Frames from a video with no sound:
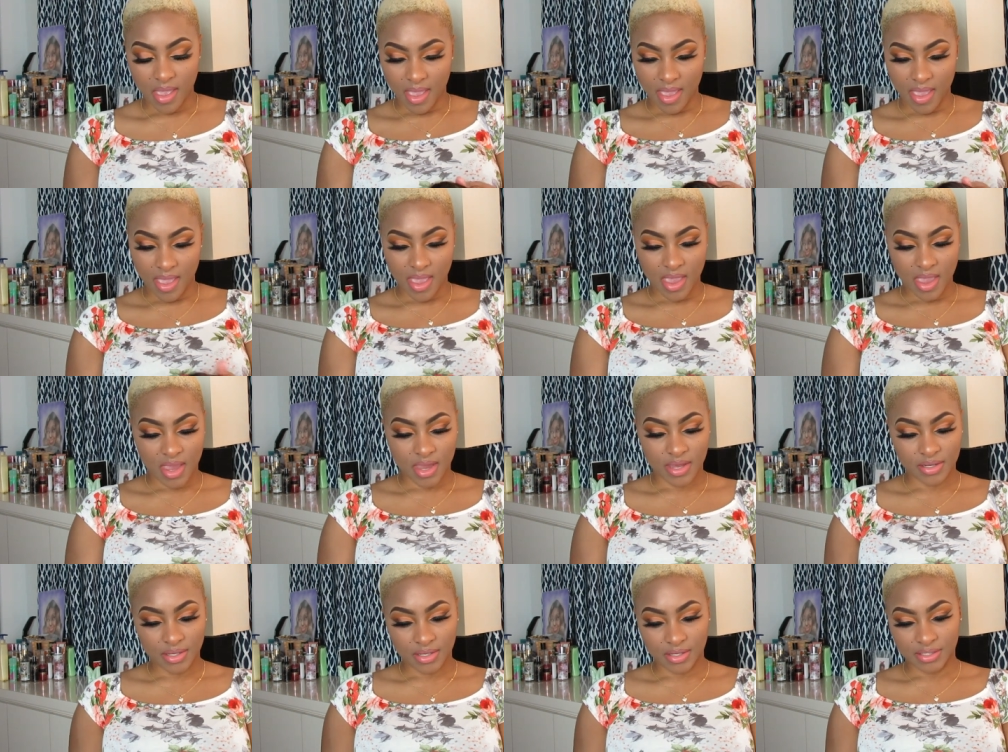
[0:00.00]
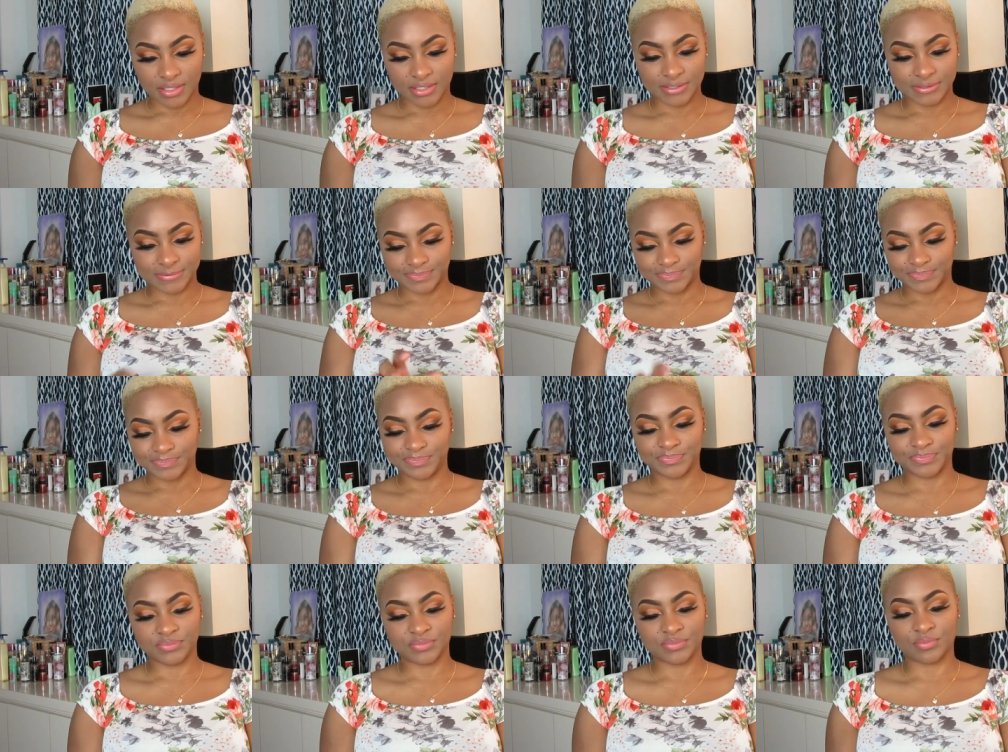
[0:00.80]
and um,
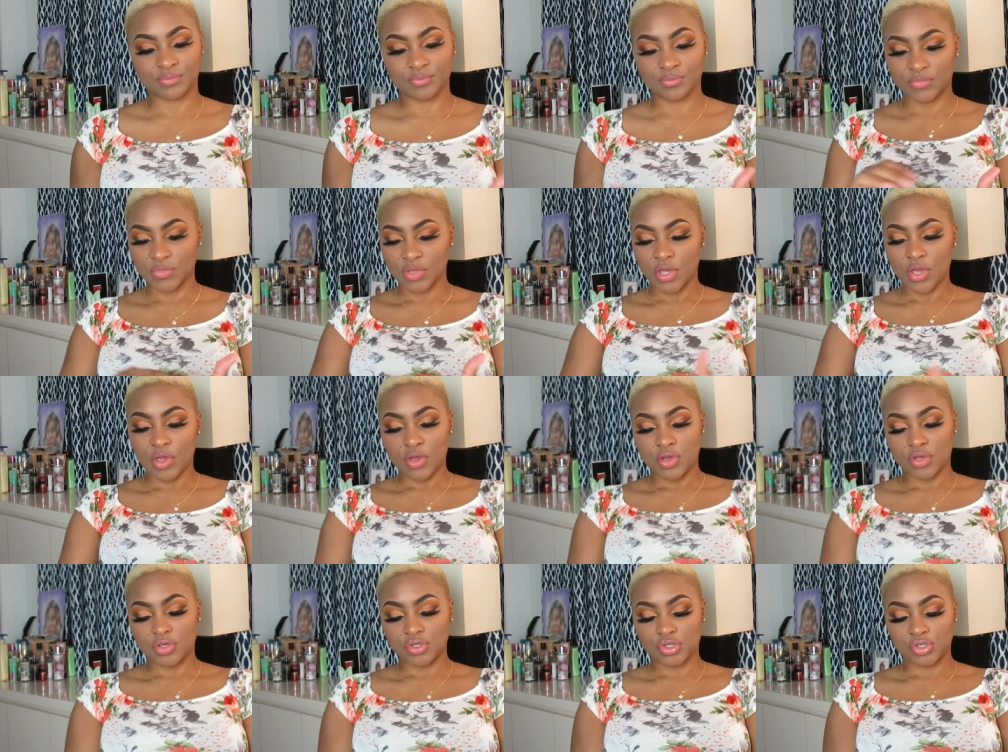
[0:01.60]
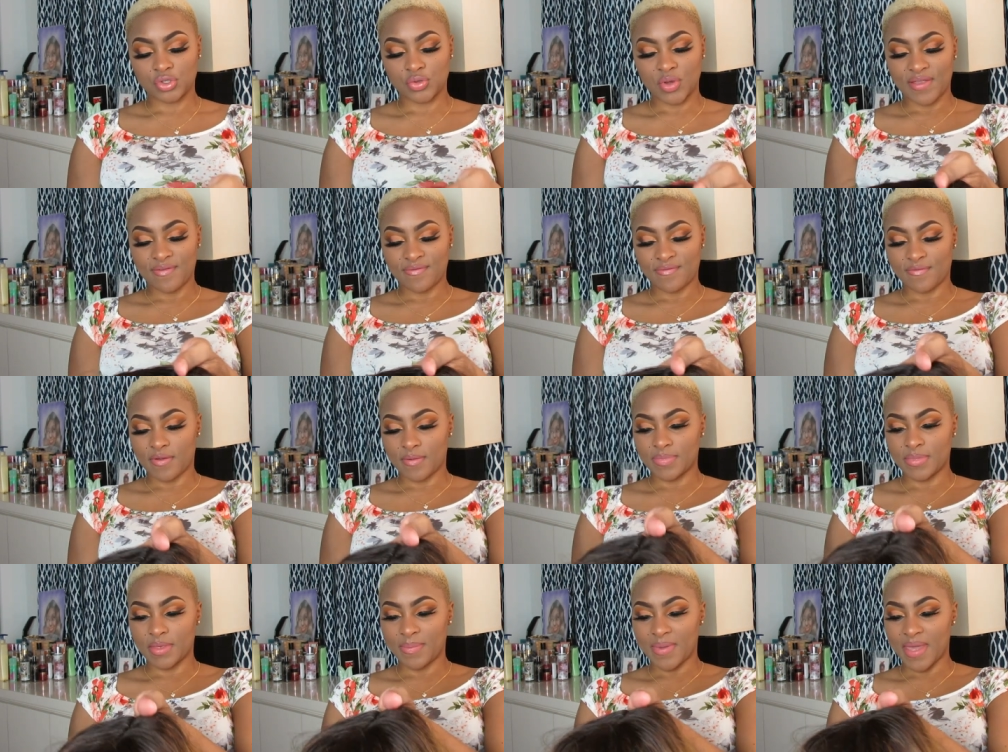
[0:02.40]
straight from the